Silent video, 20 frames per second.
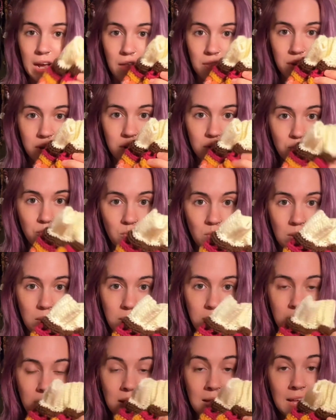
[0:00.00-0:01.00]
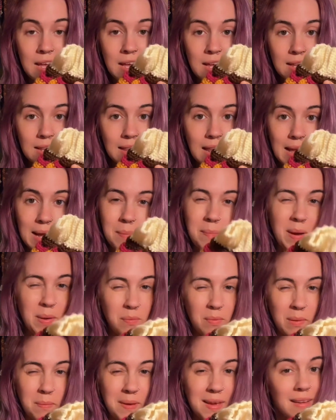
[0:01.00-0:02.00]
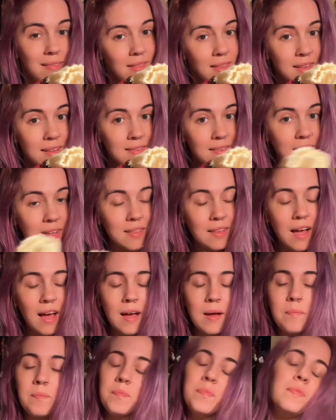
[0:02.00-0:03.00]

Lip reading: other trim, like my ribbing and things like that.